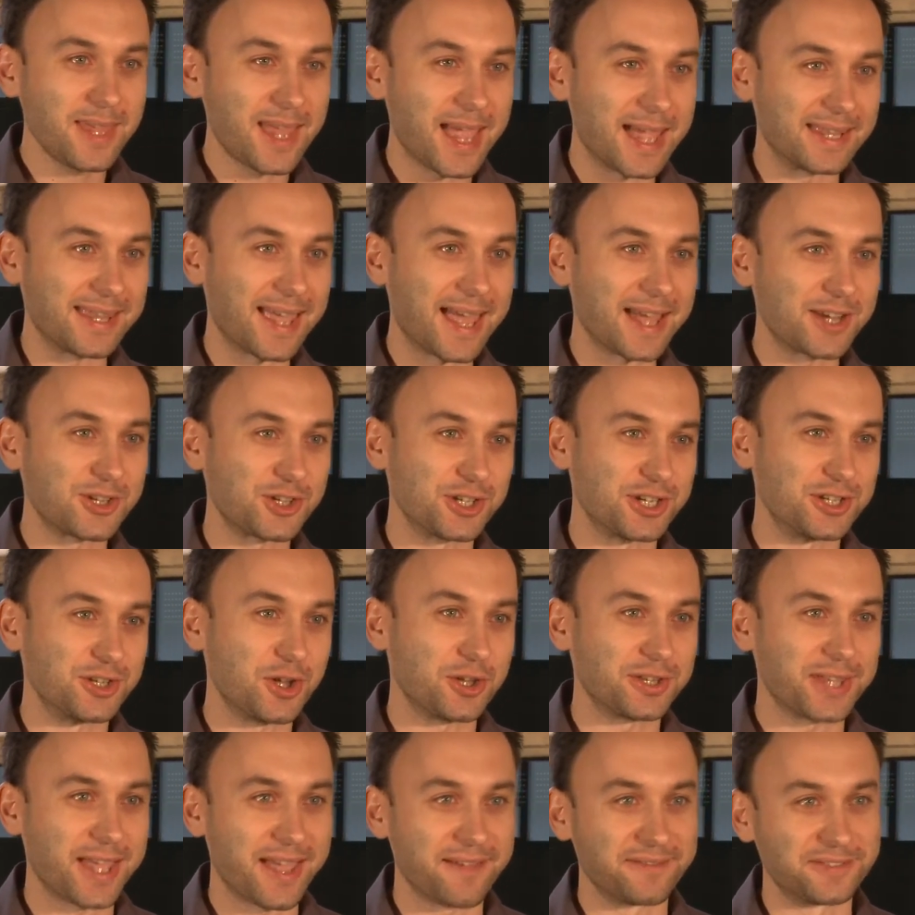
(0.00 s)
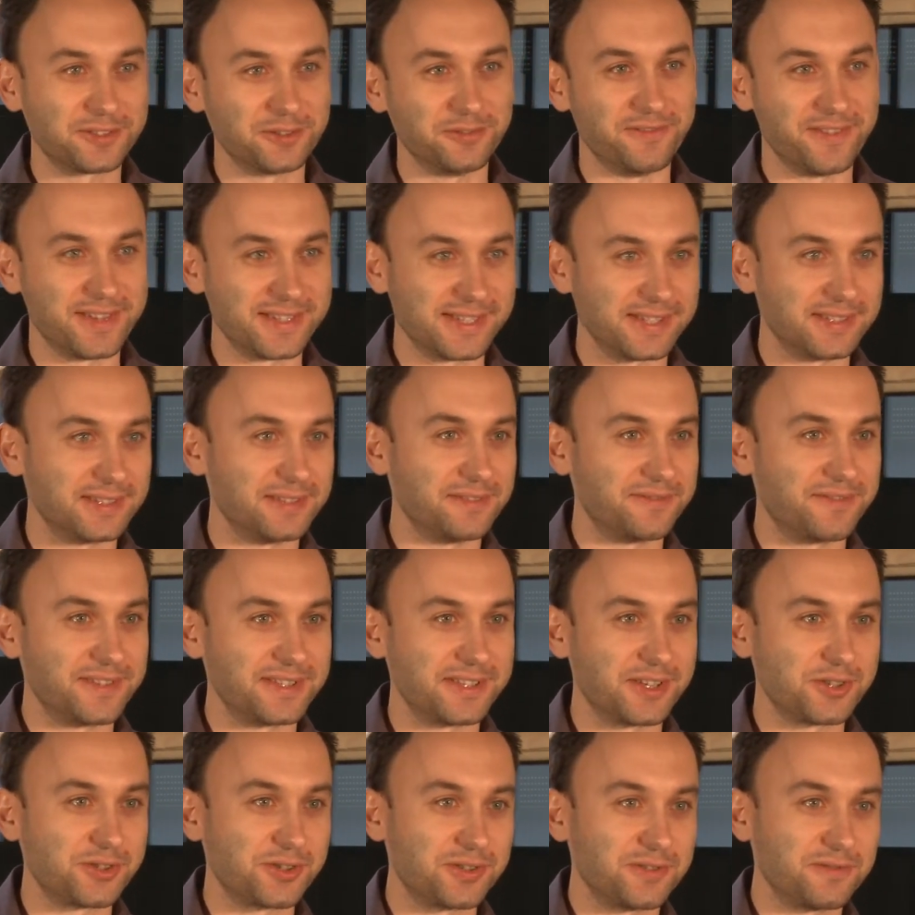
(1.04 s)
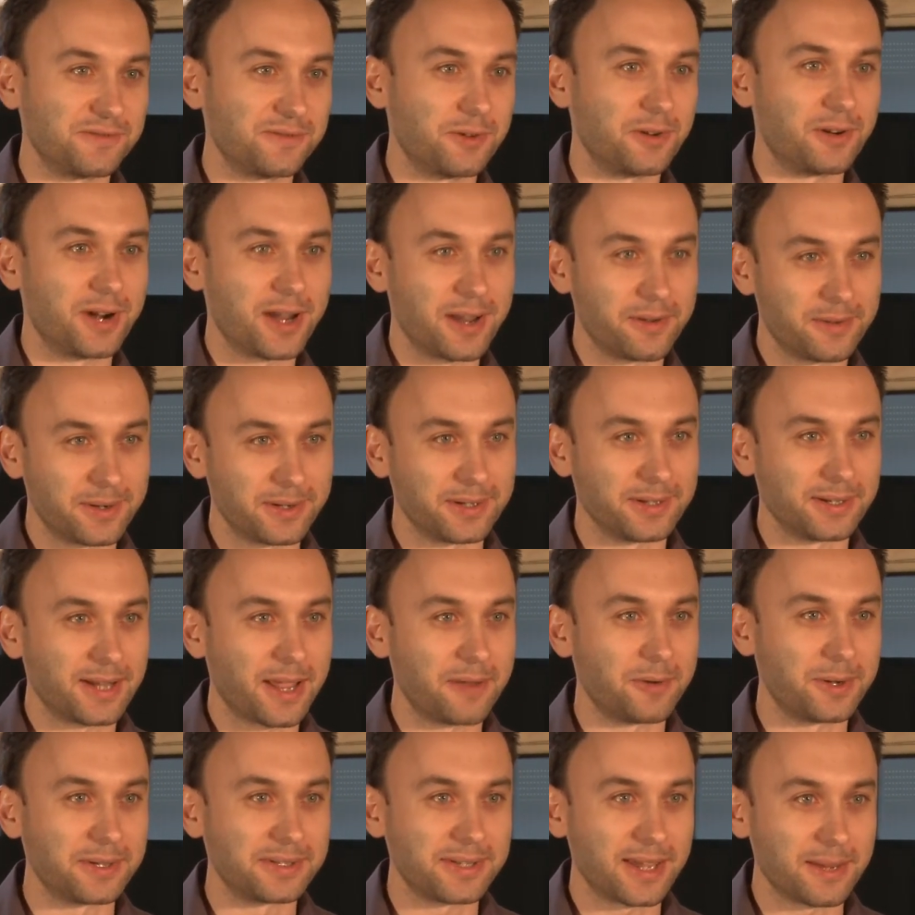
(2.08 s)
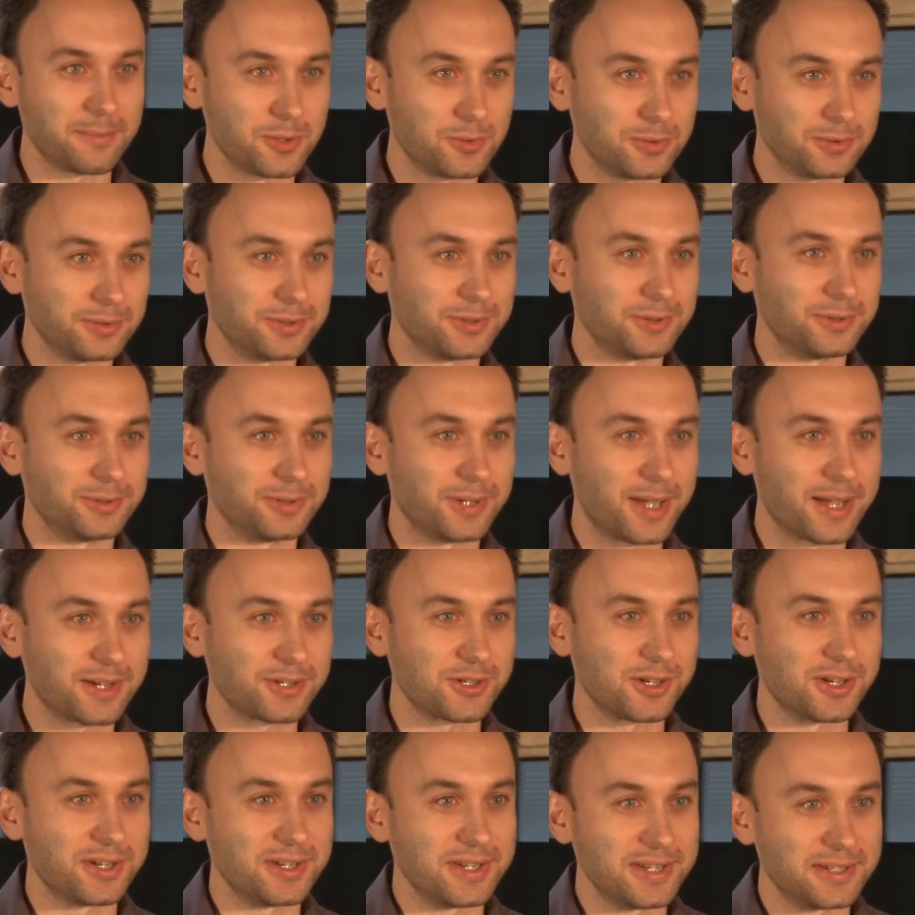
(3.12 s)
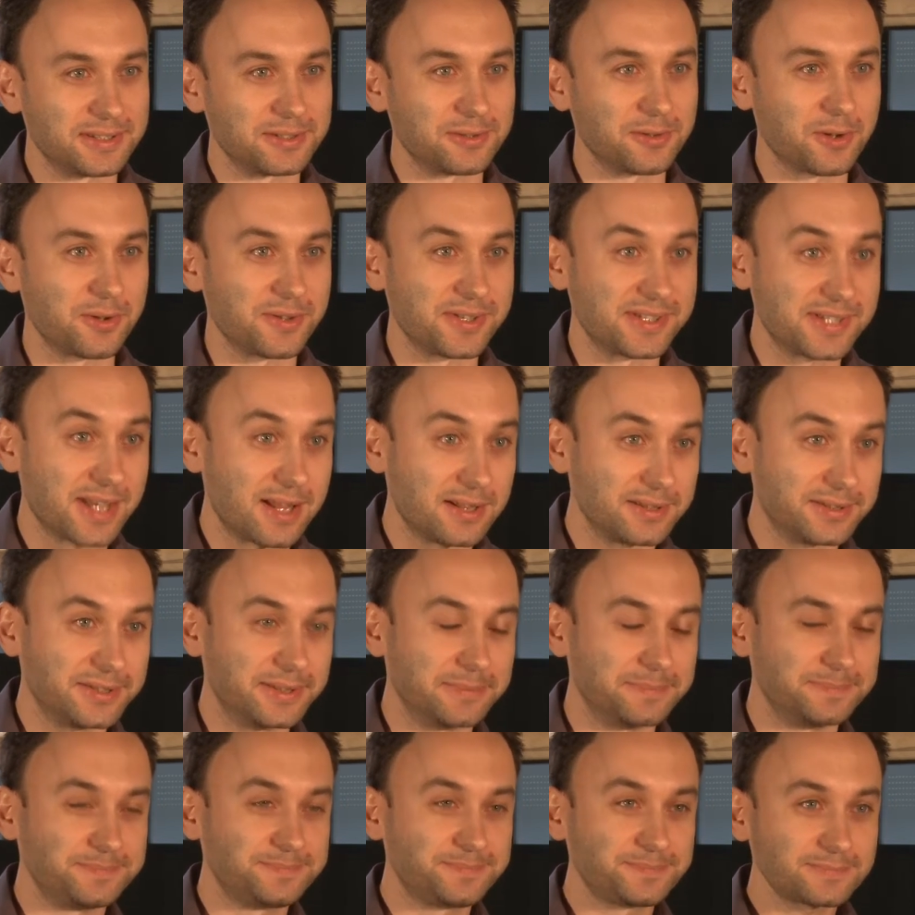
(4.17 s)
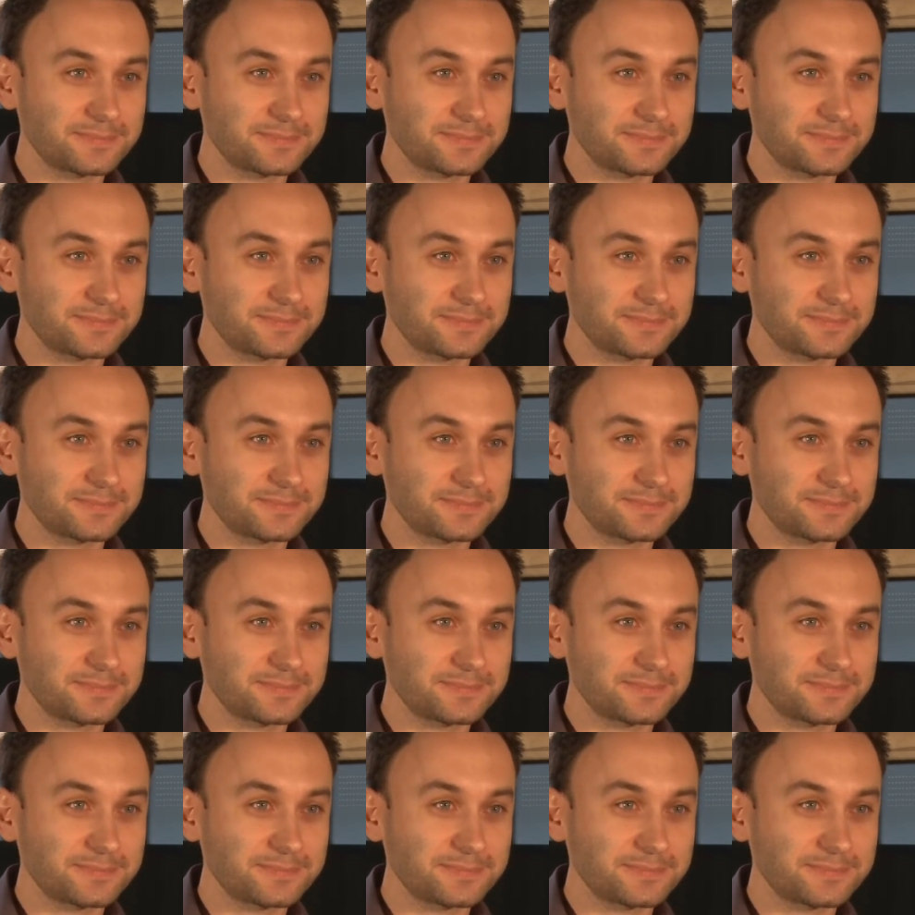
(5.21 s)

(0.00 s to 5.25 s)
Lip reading: and actually not have to visit the physician for every time you actually need to consult them,